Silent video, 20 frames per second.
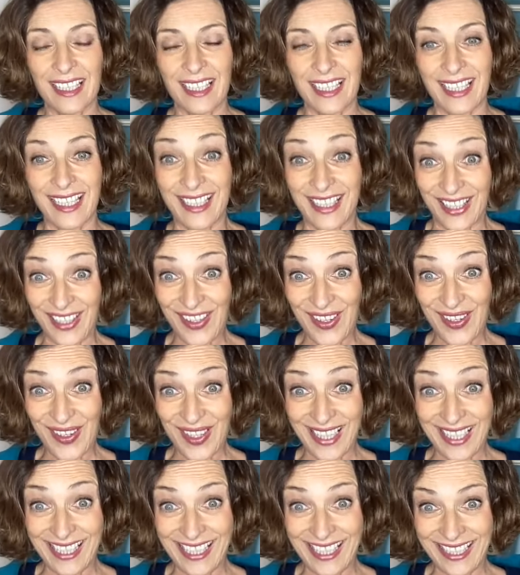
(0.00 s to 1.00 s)
It's a
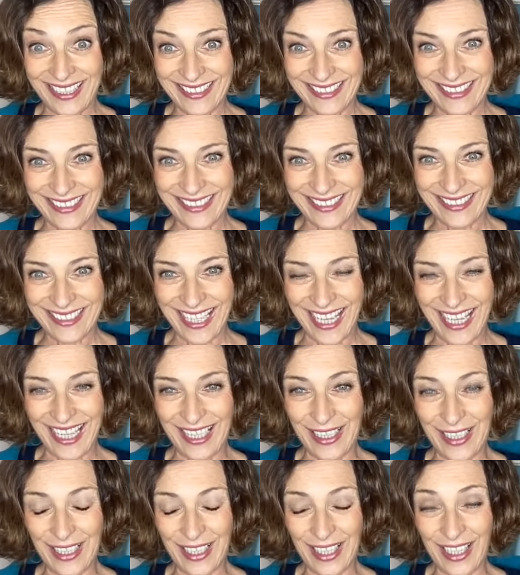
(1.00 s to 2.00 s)
choice,
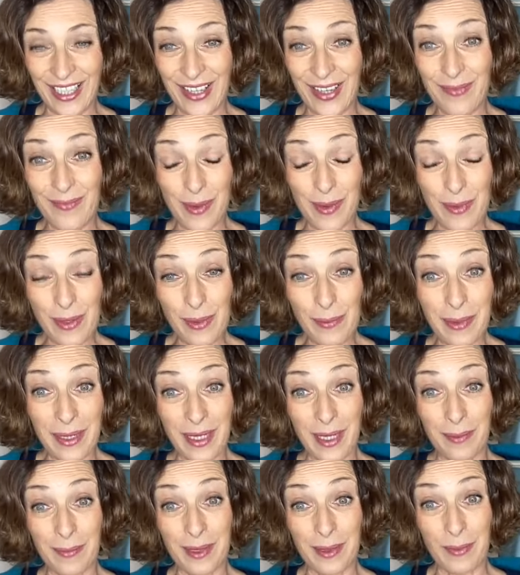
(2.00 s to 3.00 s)
and maybe you'll pick
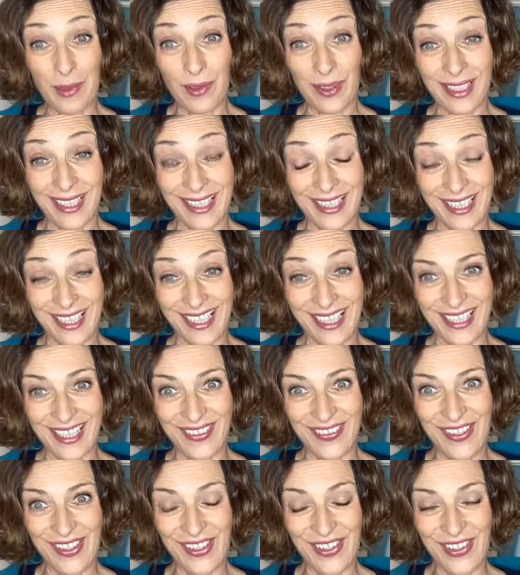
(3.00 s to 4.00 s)
up some great ideas
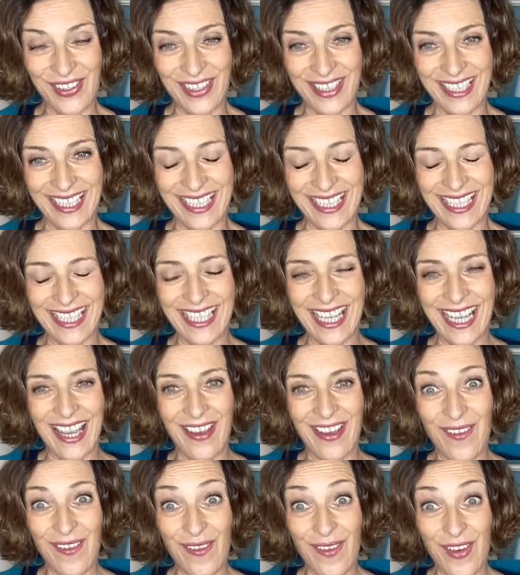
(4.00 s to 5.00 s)
if you join us
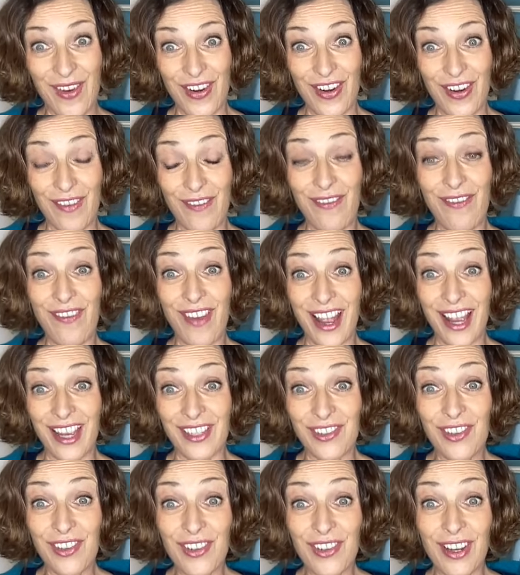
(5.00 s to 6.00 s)
for Find
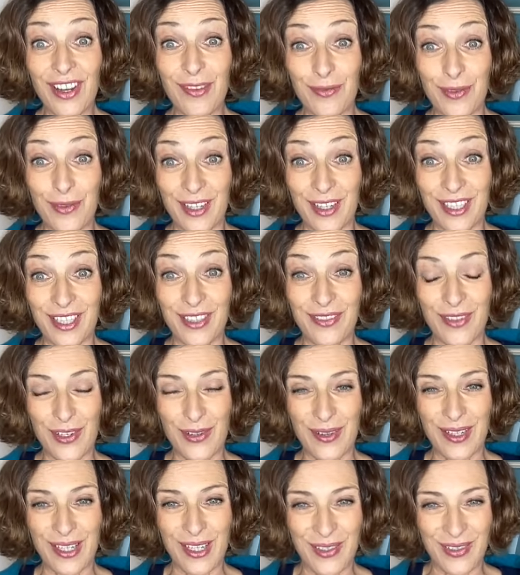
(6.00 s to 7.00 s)
Your F Words for
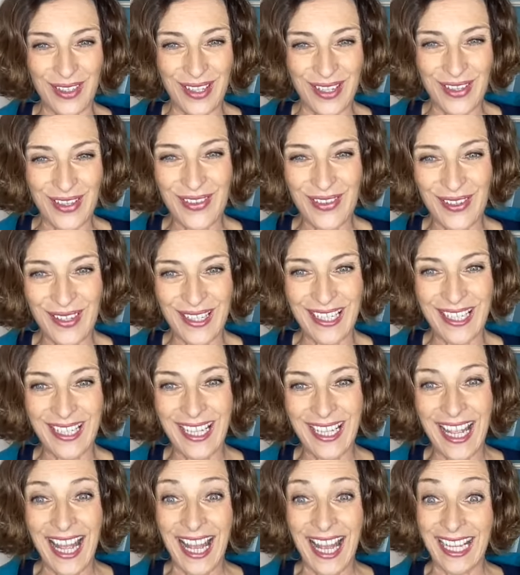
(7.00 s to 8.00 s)
2023.
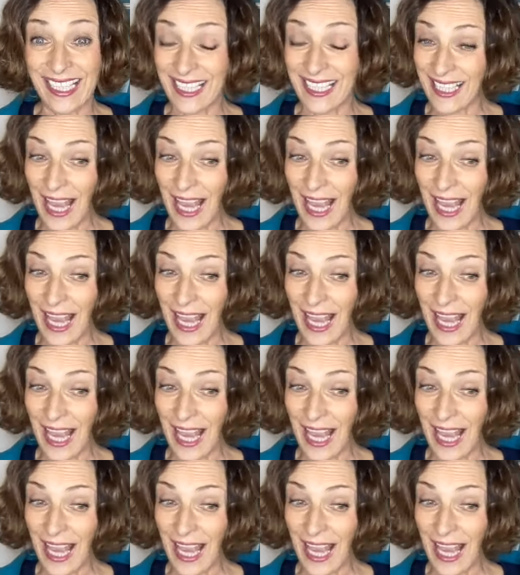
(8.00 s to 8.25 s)
And it's